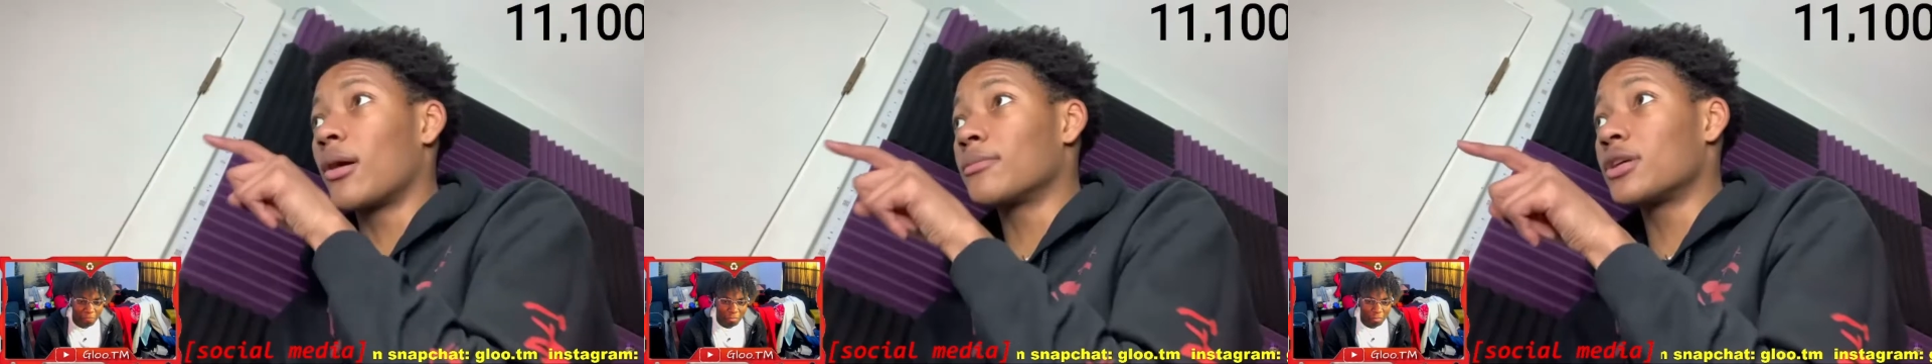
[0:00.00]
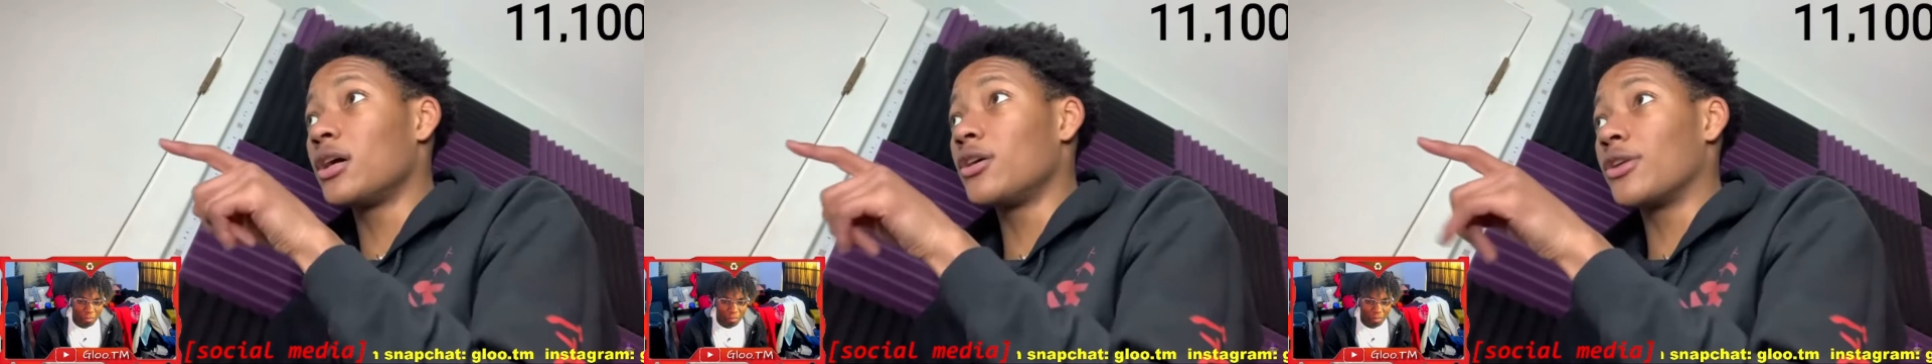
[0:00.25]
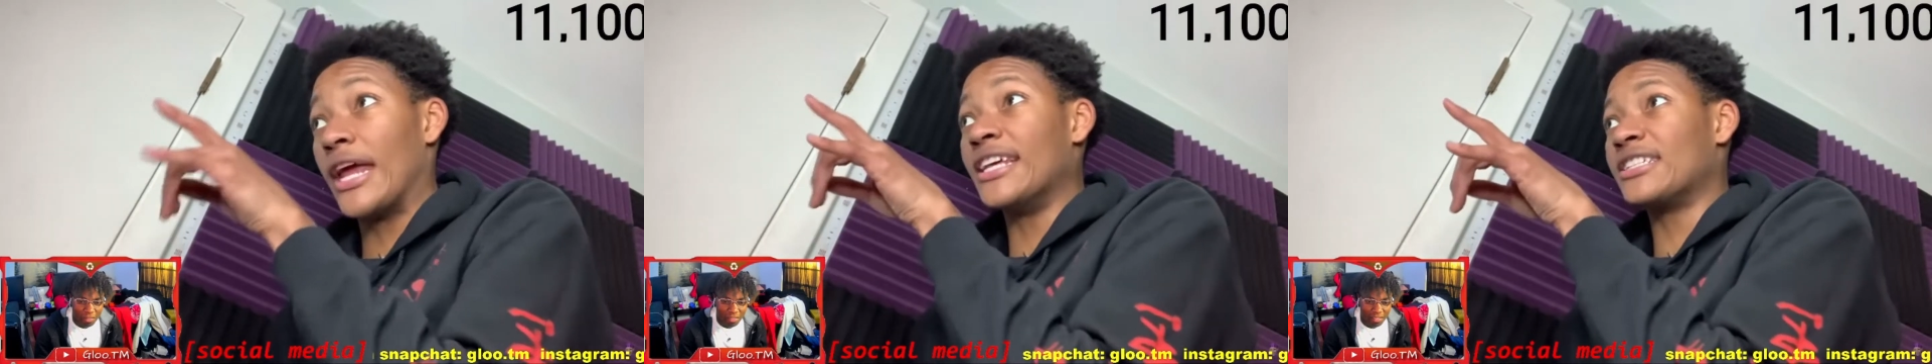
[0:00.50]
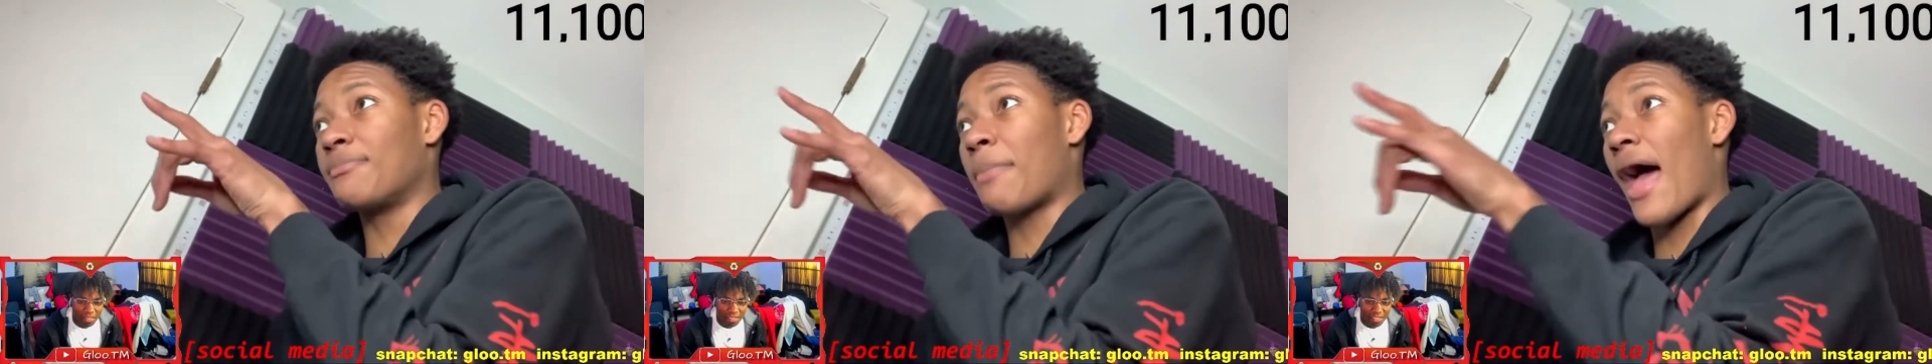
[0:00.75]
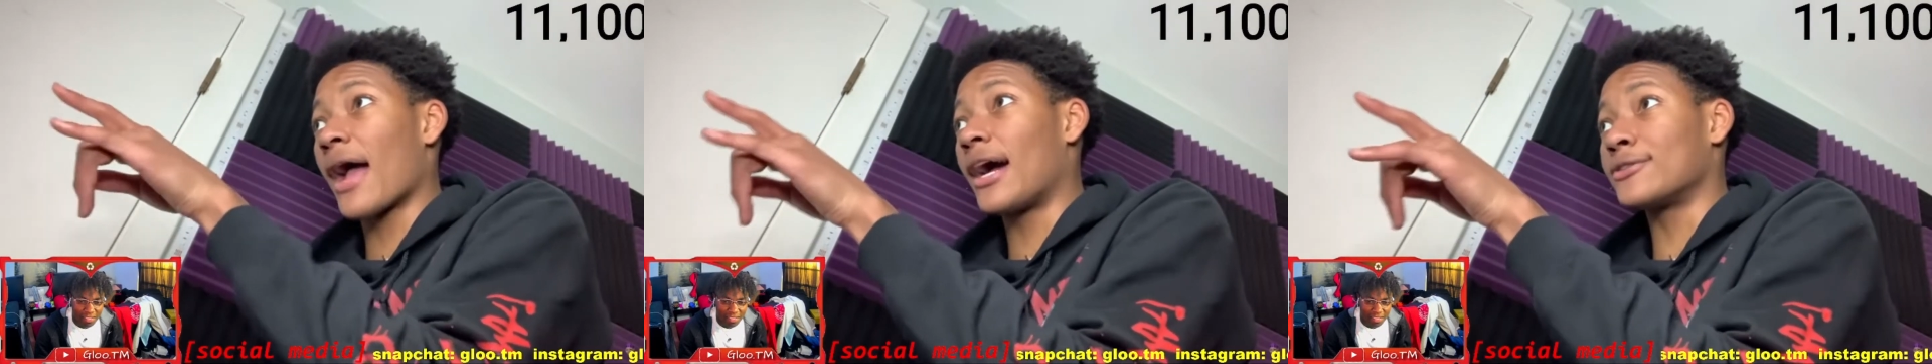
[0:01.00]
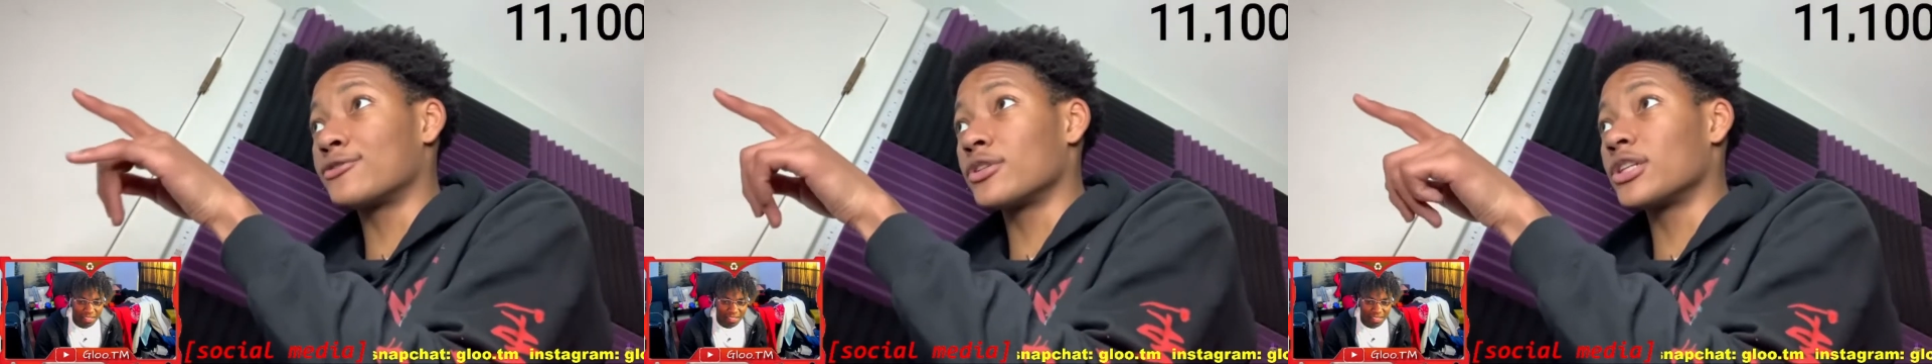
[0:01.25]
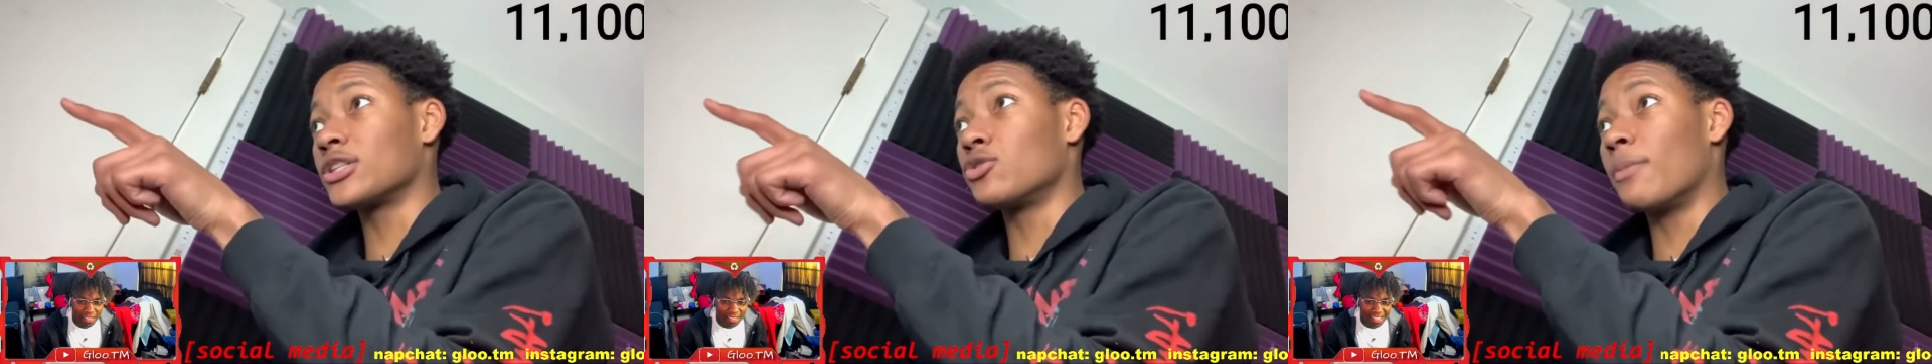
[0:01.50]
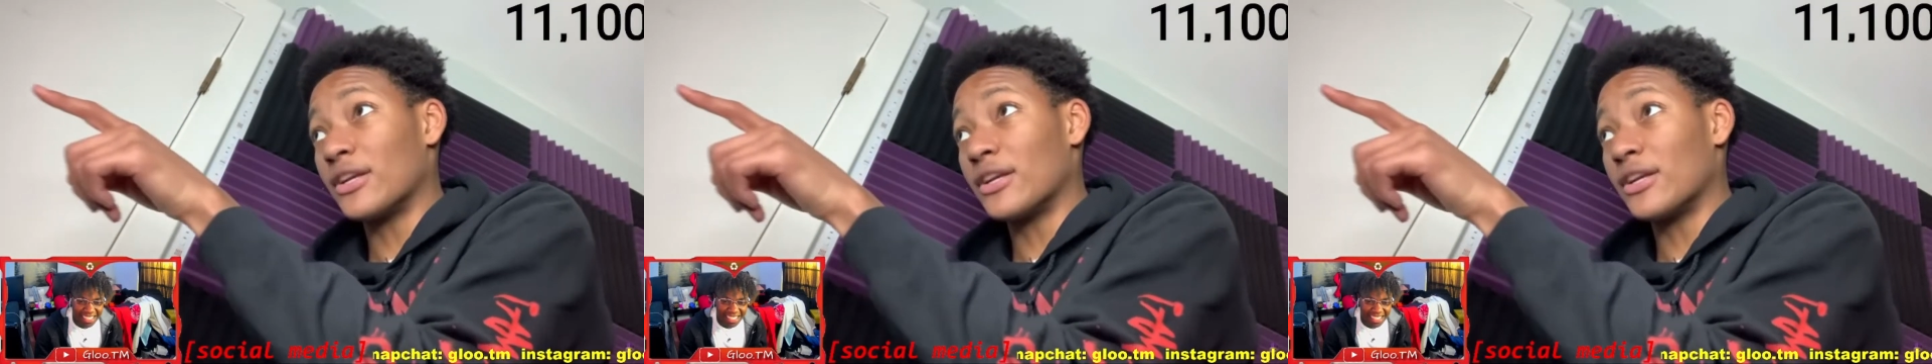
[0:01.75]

I'm telling you. And this bad guy's right there, too.